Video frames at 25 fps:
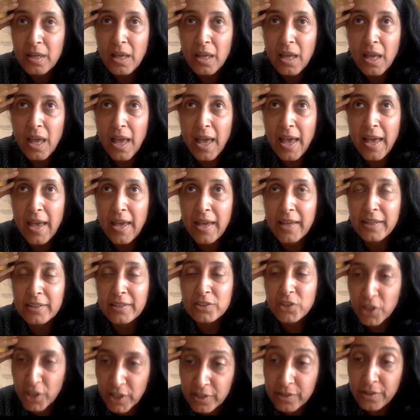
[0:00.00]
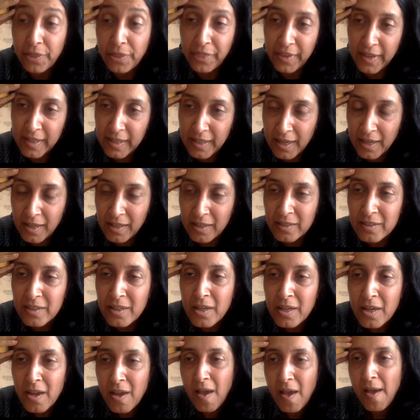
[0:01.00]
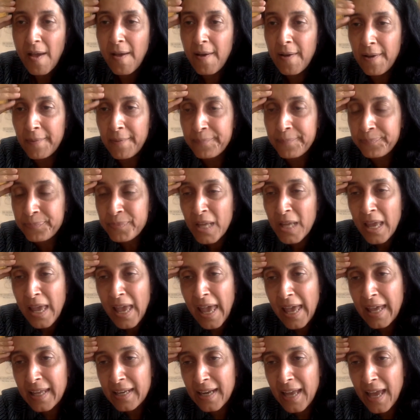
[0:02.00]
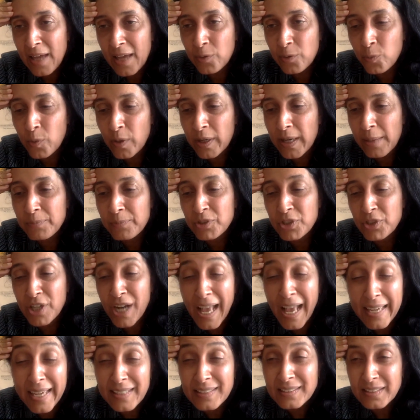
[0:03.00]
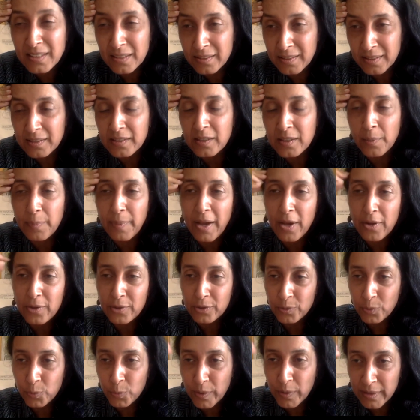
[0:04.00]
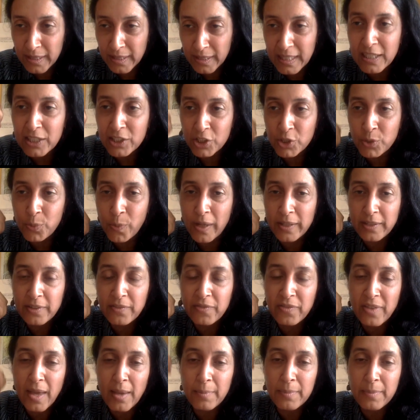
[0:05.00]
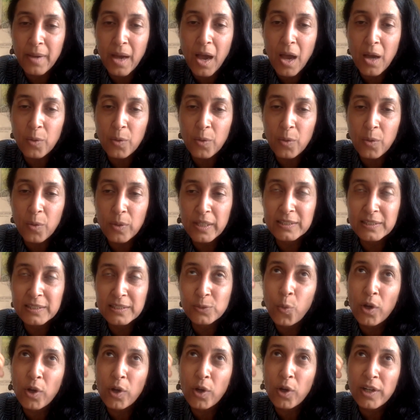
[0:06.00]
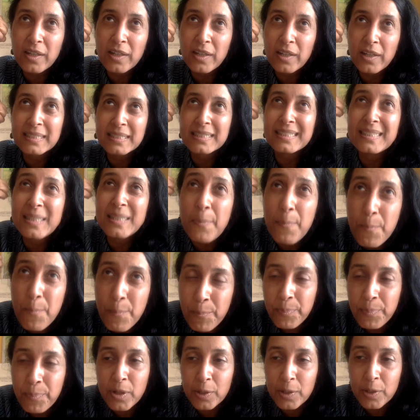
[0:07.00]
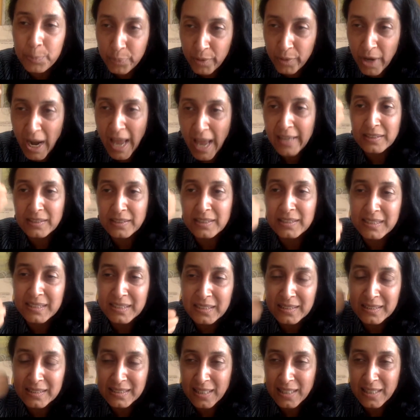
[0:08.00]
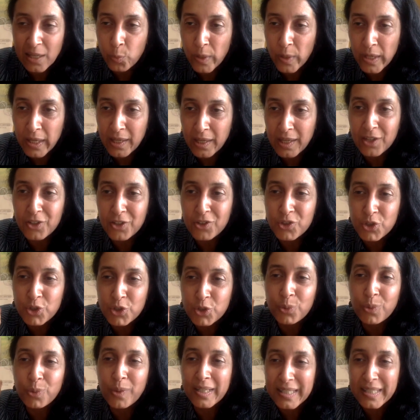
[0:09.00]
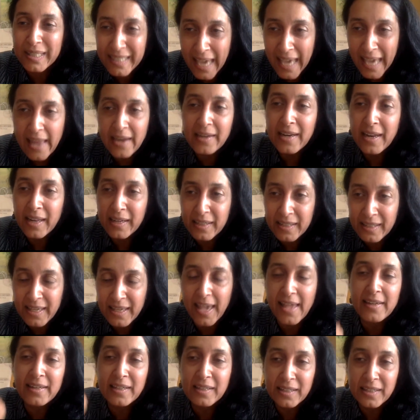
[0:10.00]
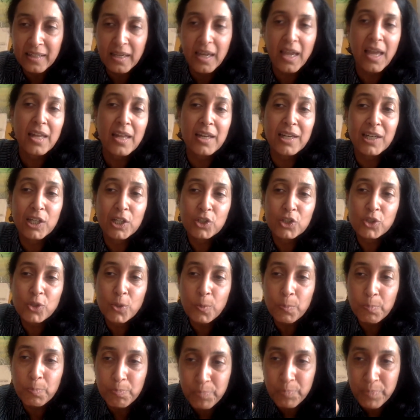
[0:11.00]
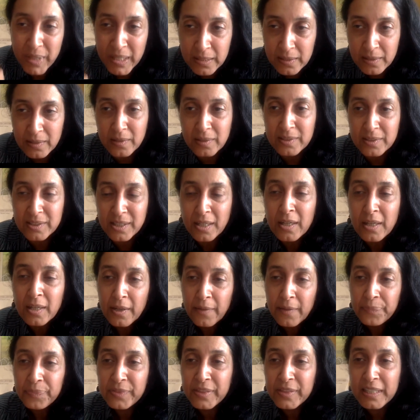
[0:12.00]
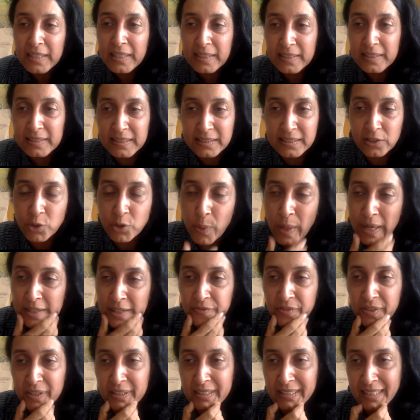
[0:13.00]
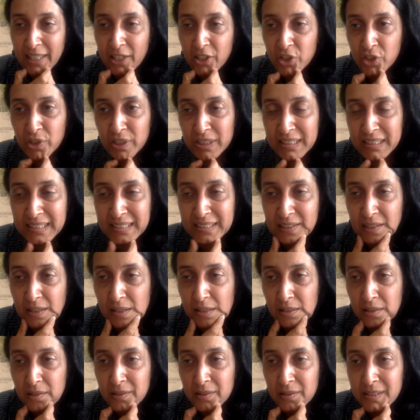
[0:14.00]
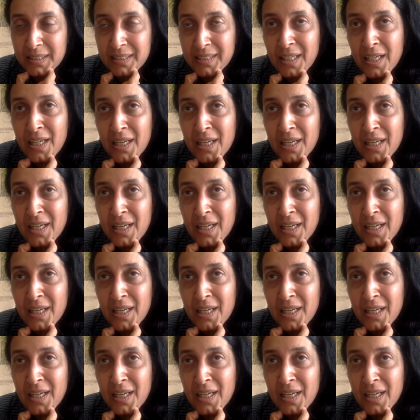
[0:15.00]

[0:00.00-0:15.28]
and critical thinking. And what I'm trying to think about with each one of them is what are simple practices that we can do again and again and again to build these 21st century skills.